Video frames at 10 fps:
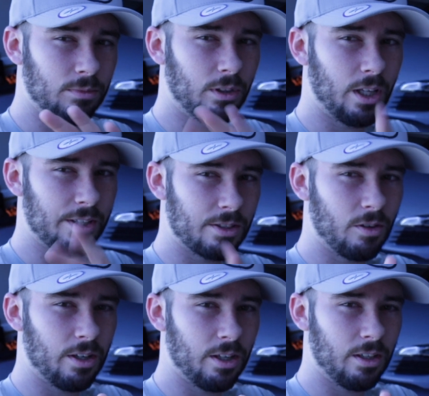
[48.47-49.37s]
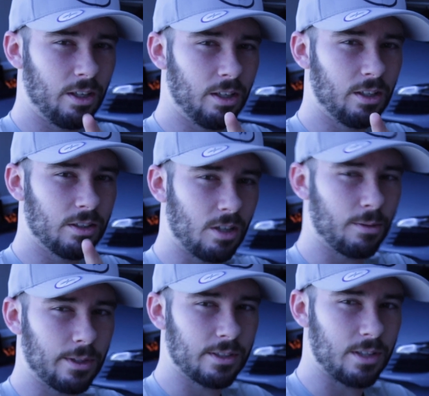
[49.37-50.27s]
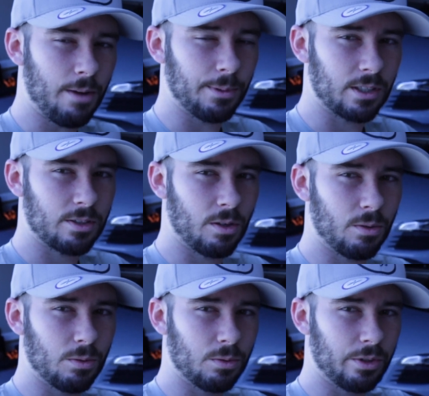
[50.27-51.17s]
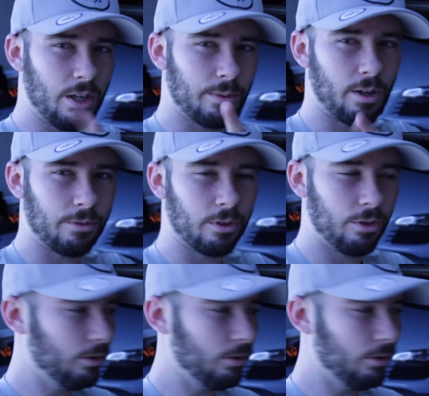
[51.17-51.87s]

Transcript: let's go ahead and talk about this topic. So, yeah, without further